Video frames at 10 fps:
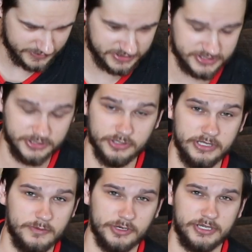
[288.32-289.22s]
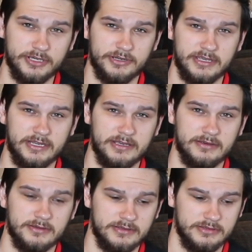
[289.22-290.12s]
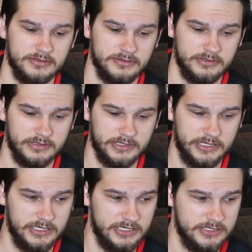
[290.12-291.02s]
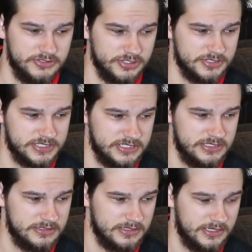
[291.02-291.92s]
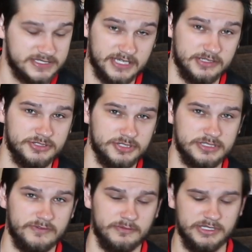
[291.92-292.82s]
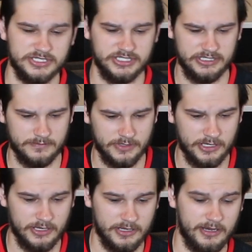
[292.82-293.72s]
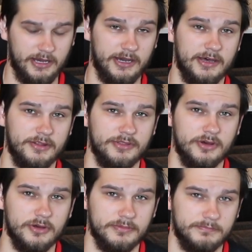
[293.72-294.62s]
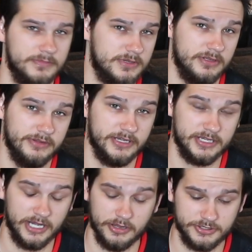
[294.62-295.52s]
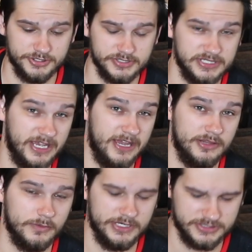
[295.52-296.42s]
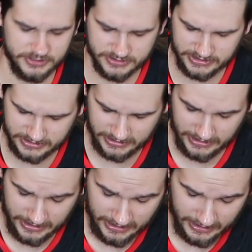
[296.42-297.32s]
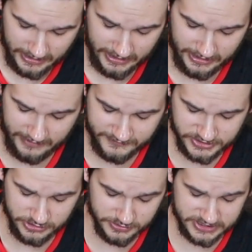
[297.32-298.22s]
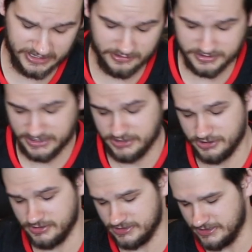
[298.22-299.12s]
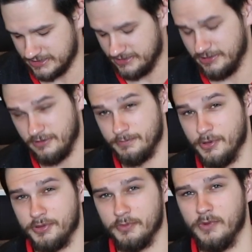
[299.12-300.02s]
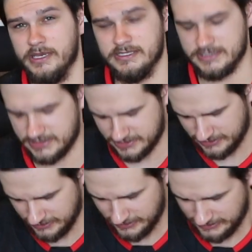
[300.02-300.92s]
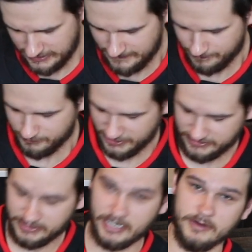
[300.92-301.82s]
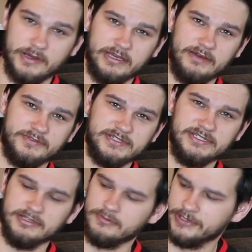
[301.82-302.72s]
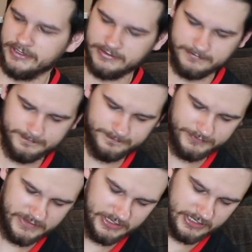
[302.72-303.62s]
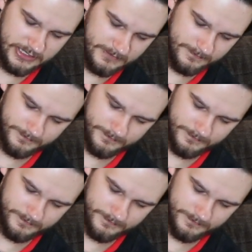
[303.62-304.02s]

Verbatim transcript: slowly working on getting a jersey, a second jersey from each team, uh, the, like a colored jersey and the white jersey. I have two San Jose jerseys and they are both whites, but now I have the teal one. Um,